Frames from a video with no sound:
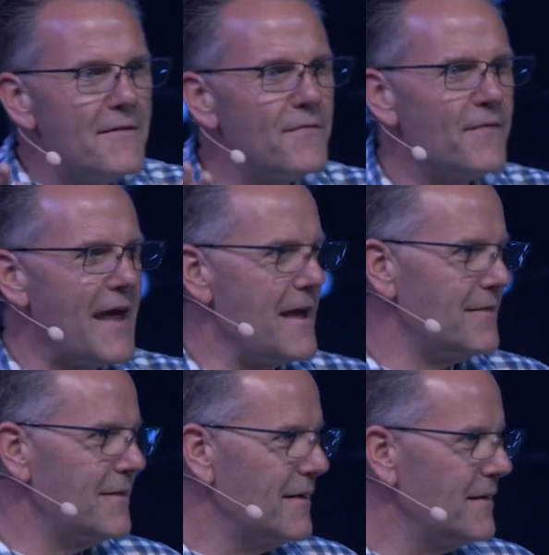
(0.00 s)
in
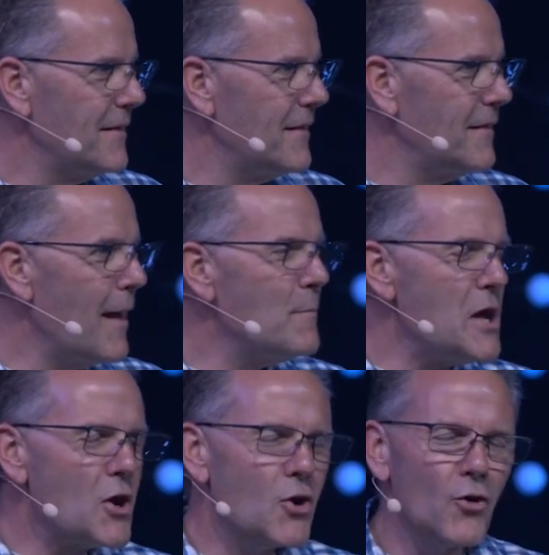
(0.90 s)
faith, let
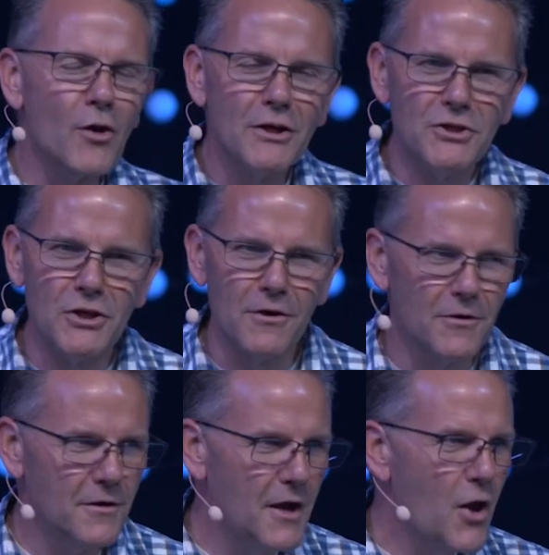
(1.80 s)
me encourage you
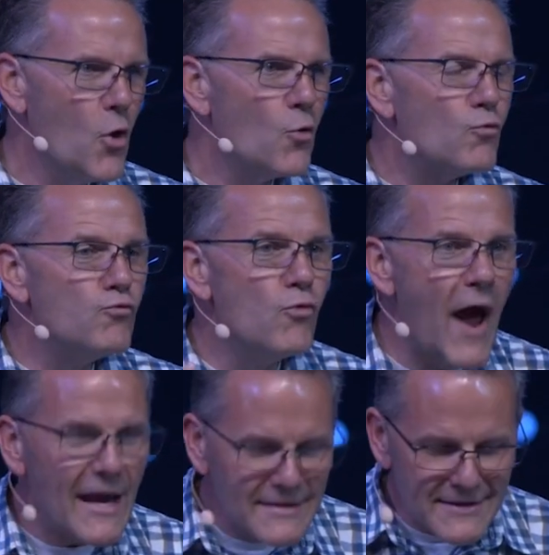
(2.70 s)

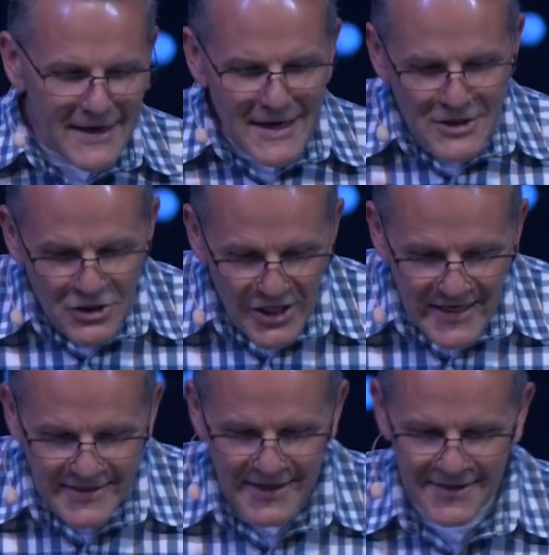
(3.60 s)
rest in
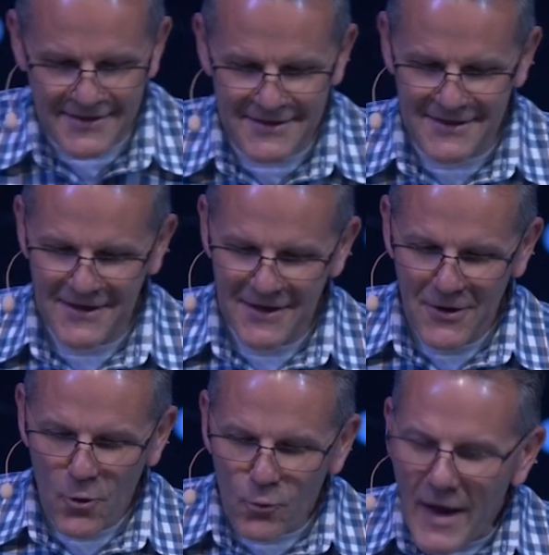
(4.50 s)
Jesus,
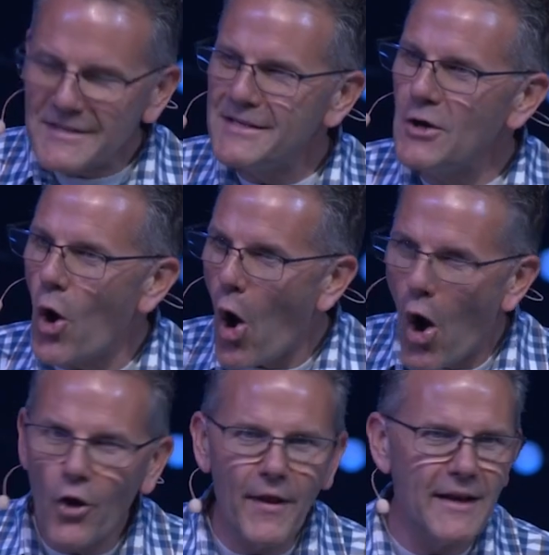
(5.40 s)
rest in
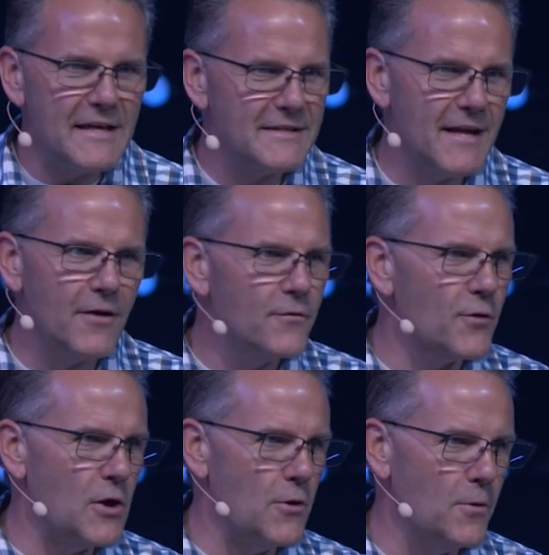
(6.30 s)
all that He's done
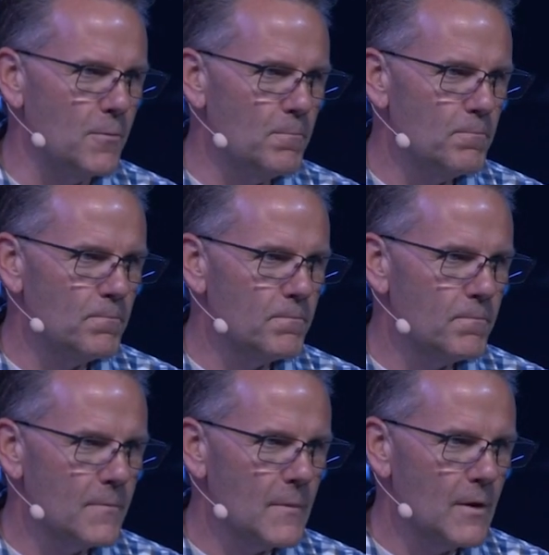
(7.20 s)
for you.
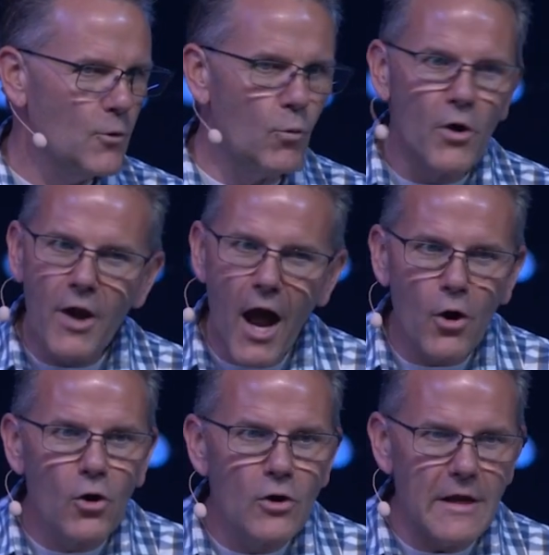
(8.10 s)
We're
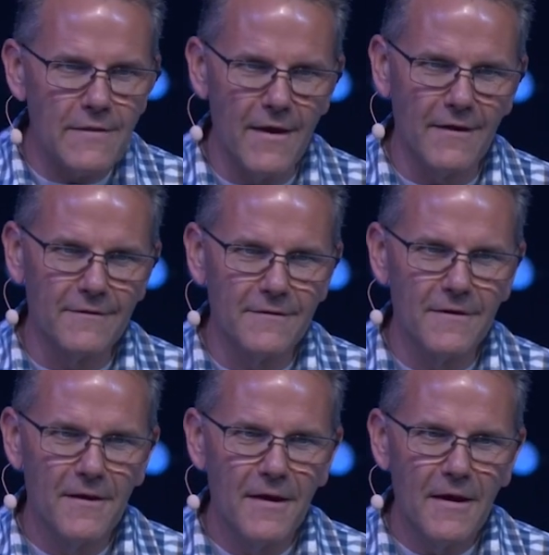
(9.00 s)
not earning this.